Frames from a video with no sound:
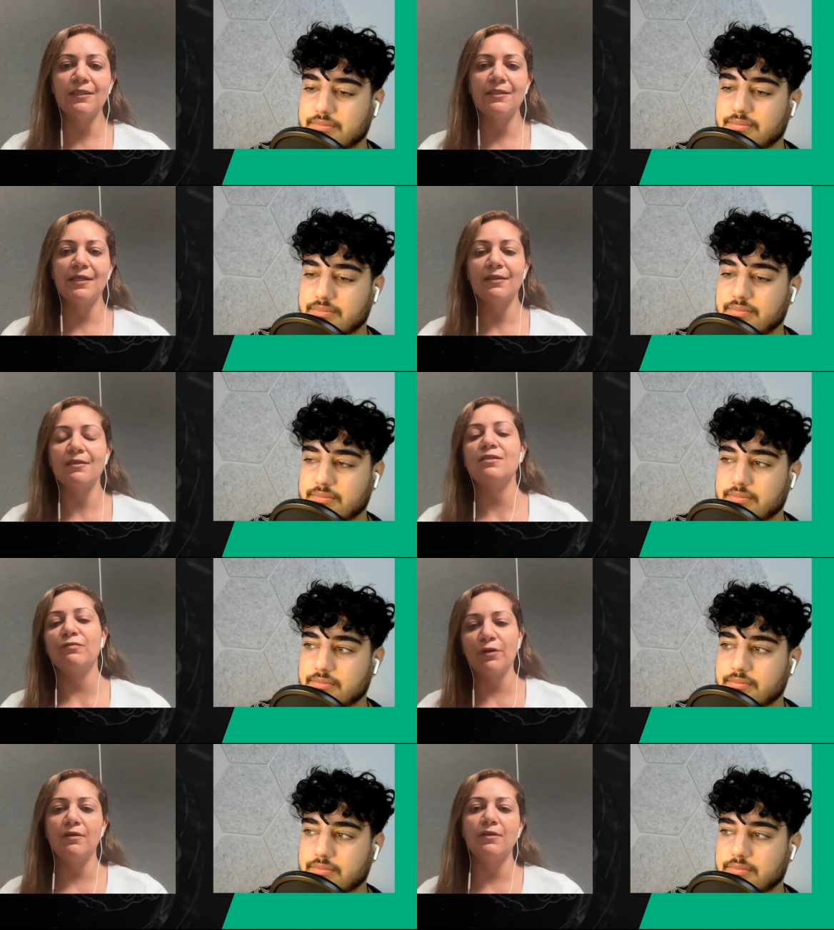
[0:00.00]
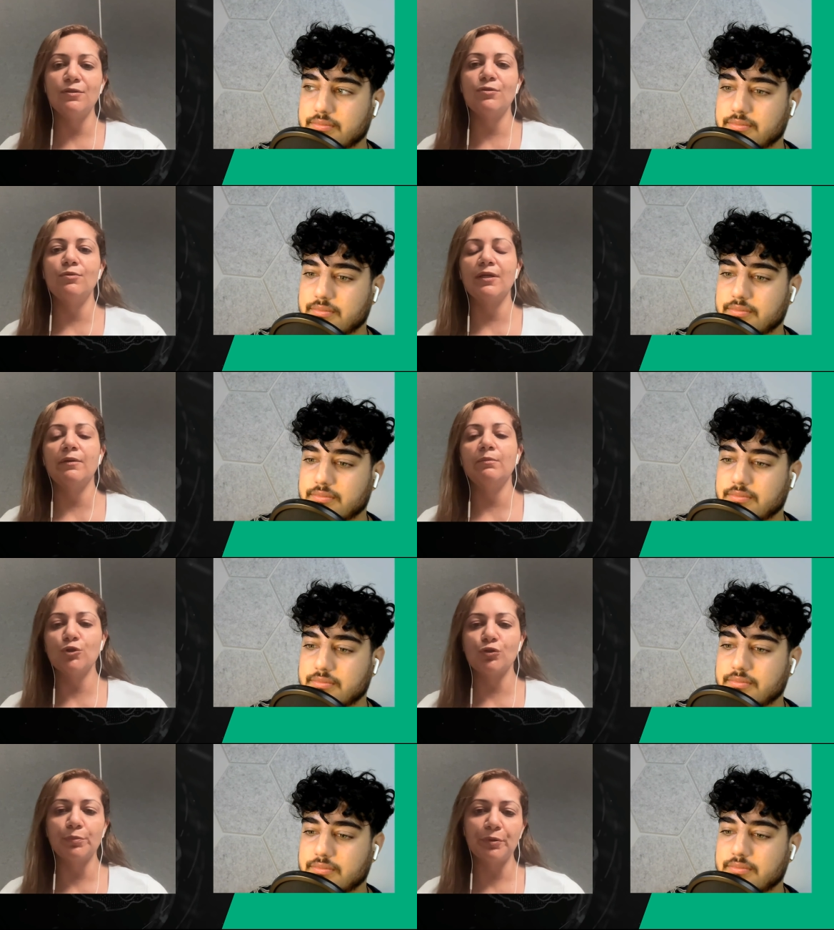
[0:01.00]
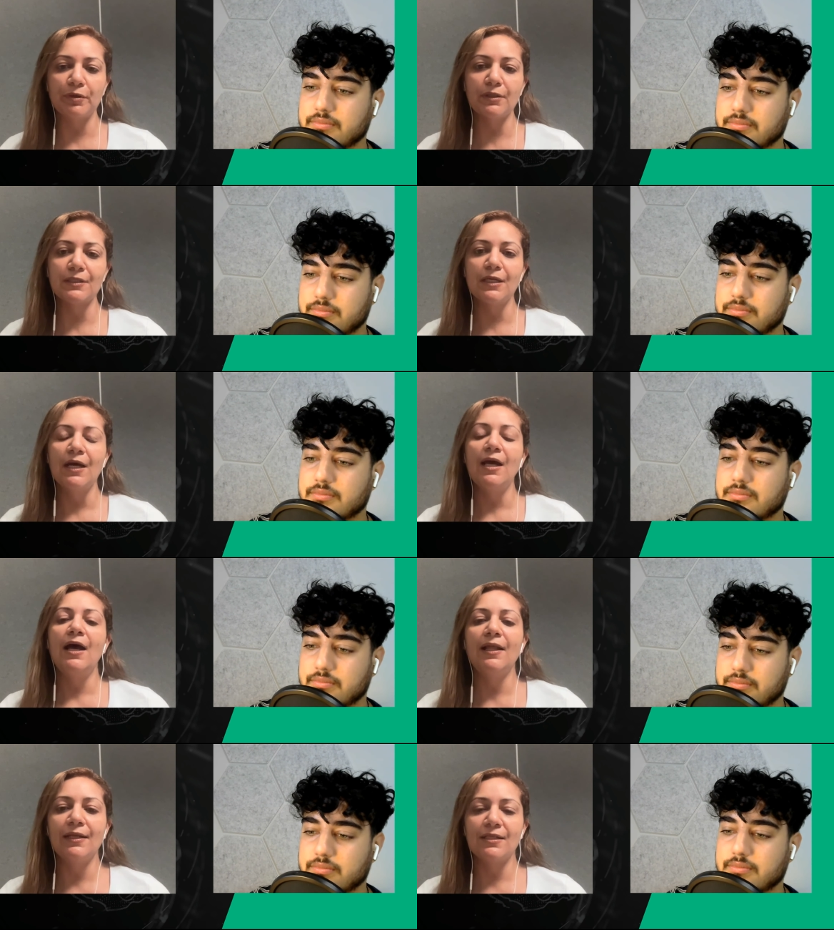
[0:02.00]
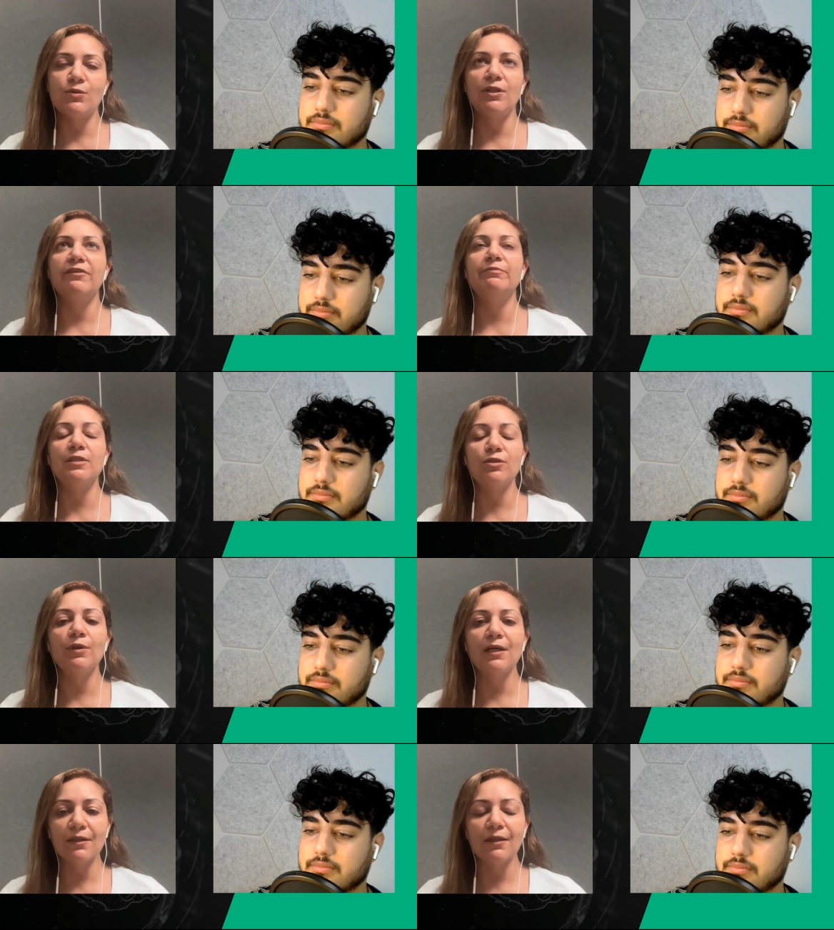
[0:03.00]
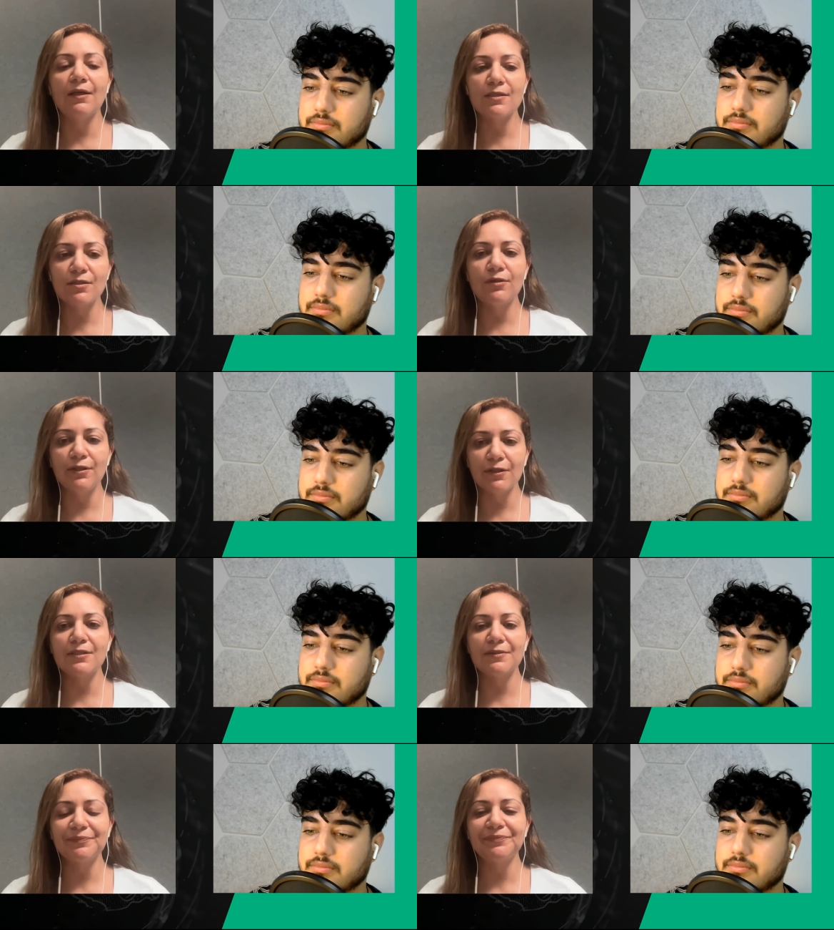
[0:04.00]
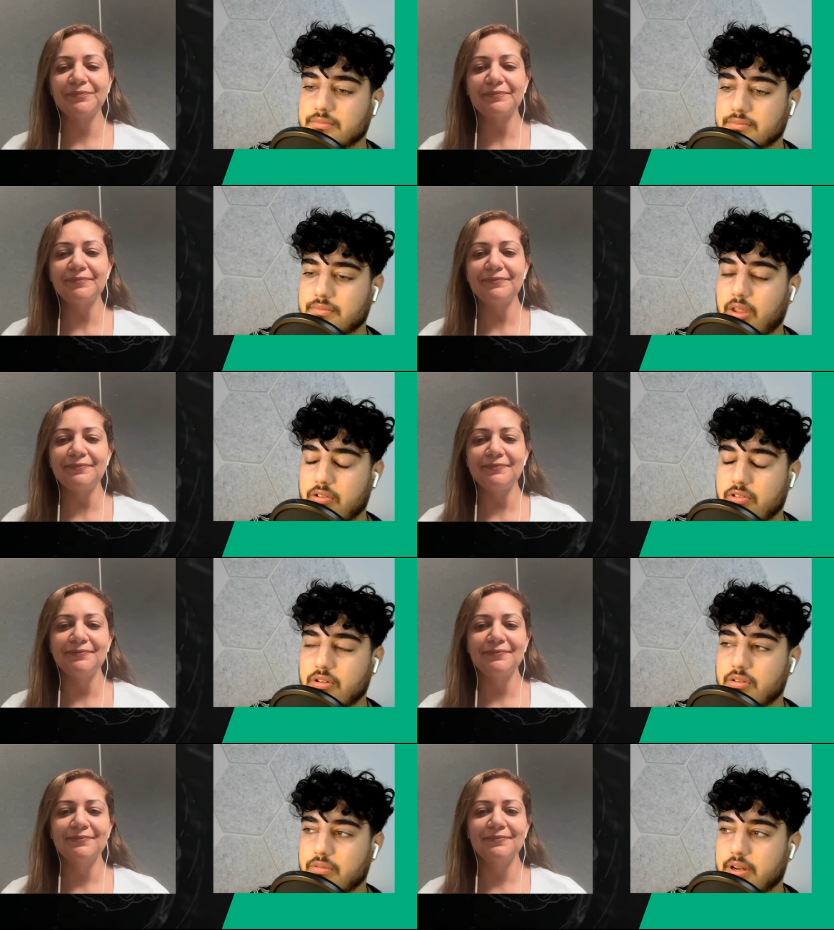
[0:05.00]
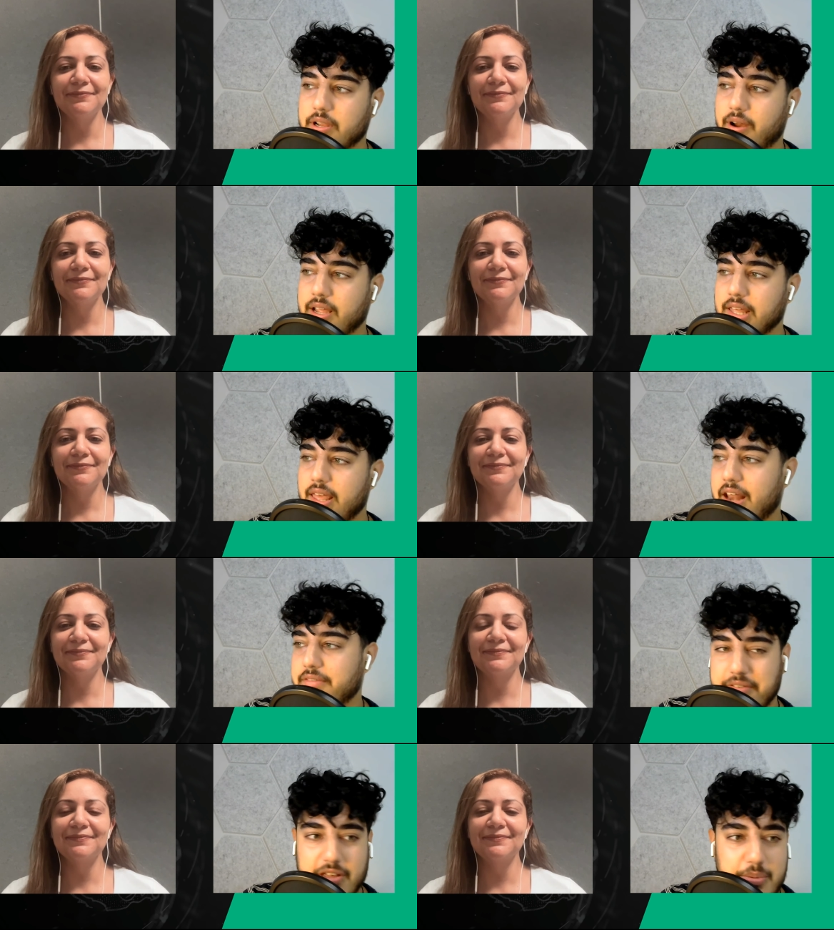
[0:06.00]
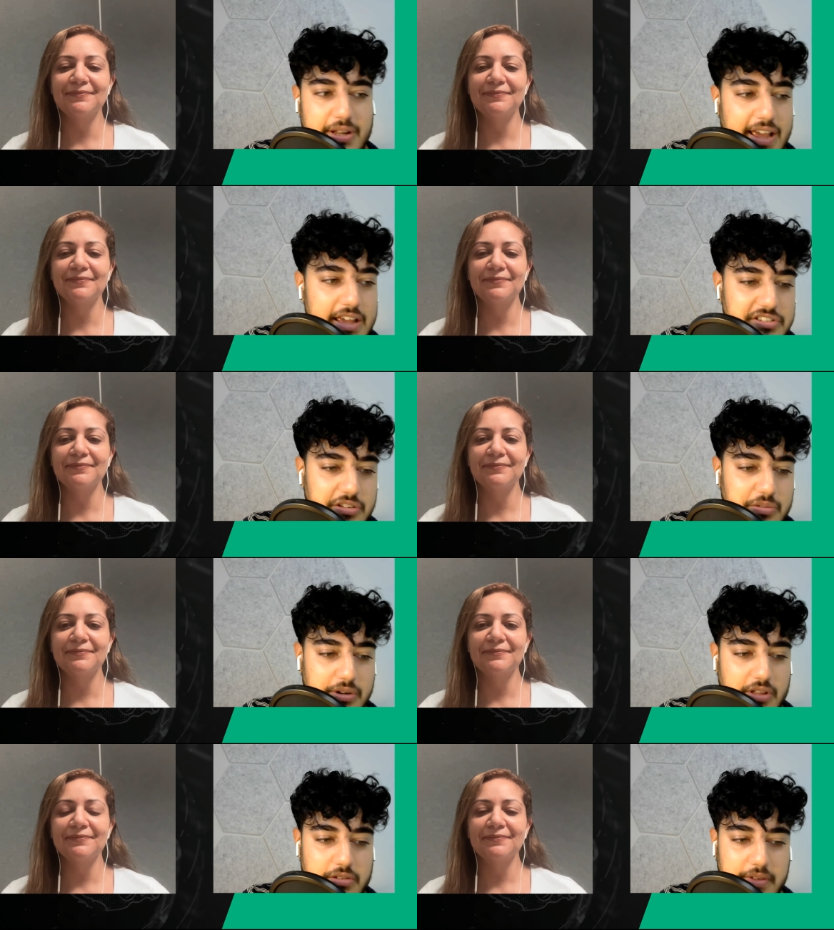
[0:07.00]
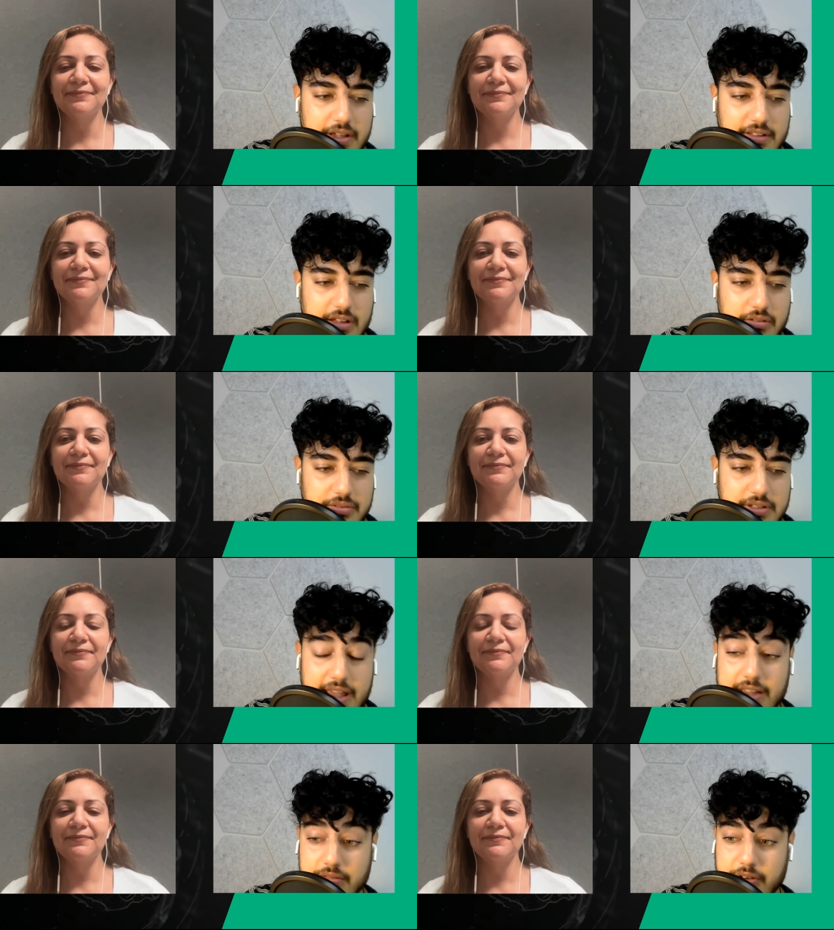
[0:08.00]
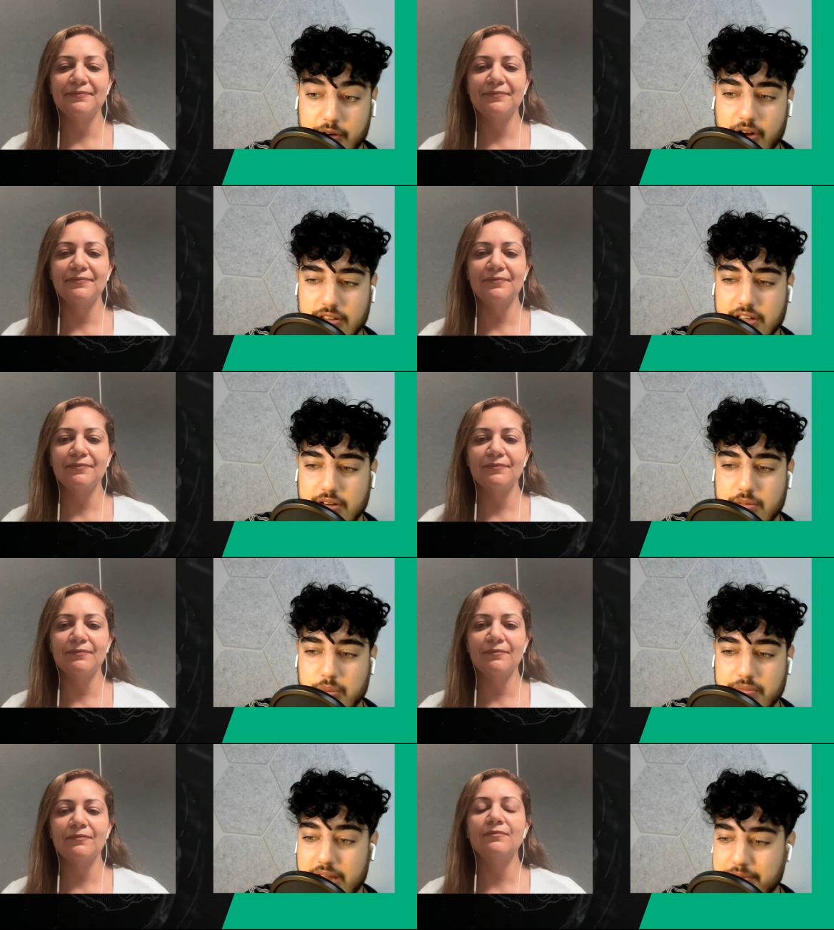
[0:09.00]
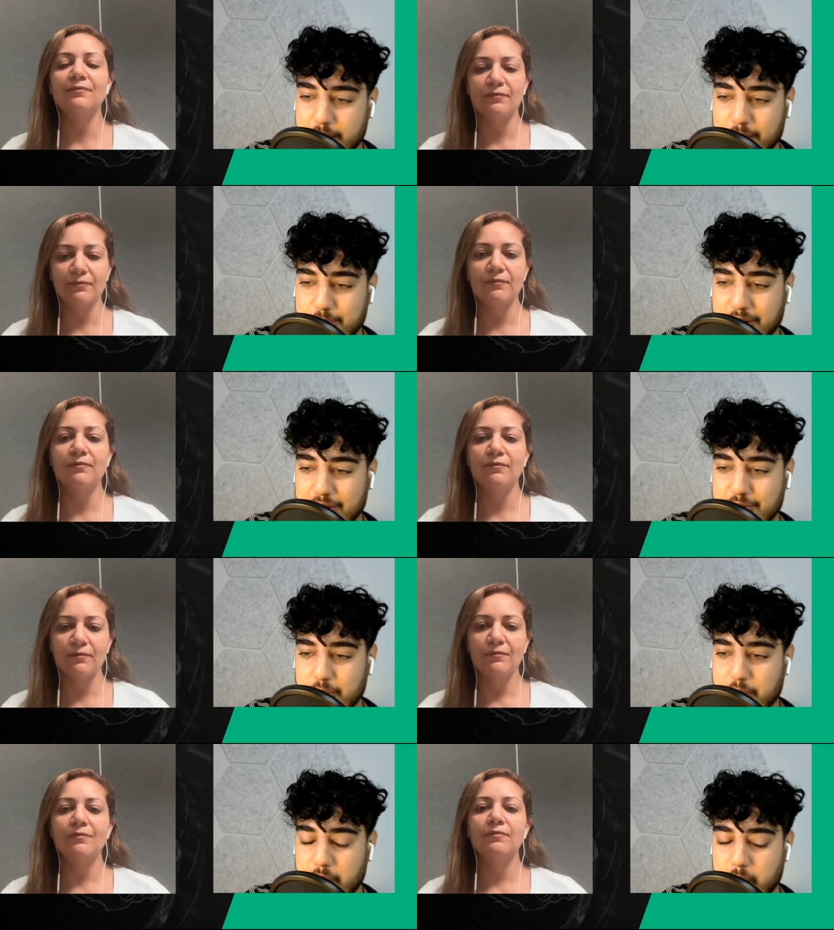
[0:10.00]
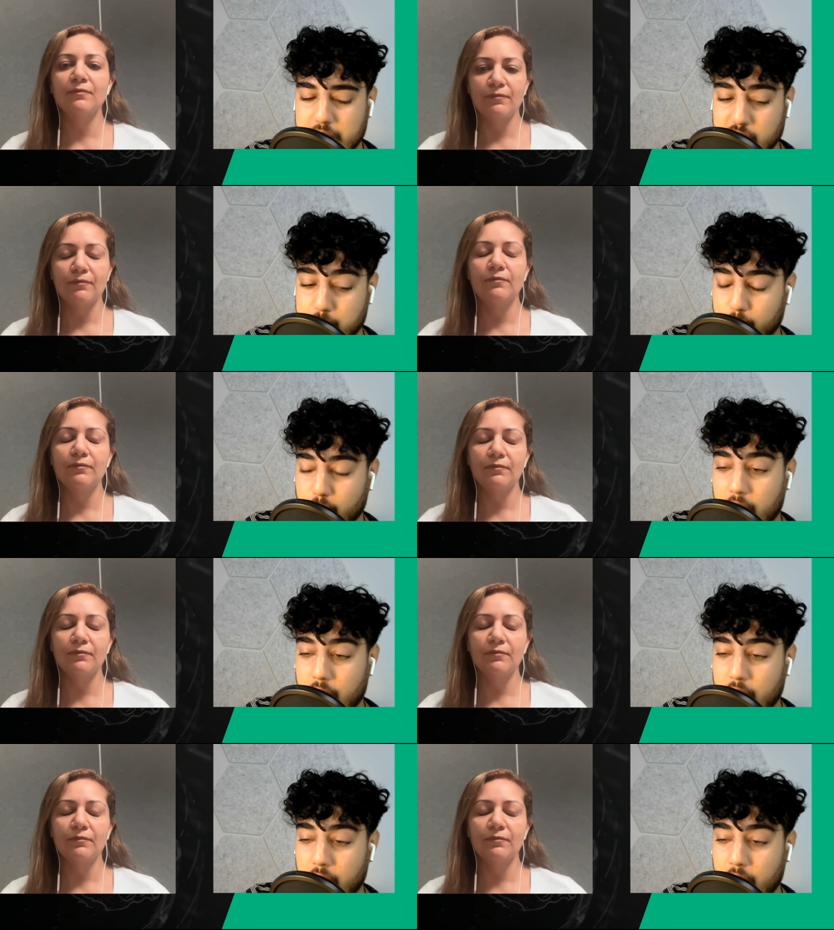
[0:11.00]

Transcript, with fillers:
Speaker 1: and take this further into a commercial product. And that's what I've been doing in the last two years.
Speaker 2: Sure, really great. And I think communication is one of those things that's obviously taken for granted with everyone because we're just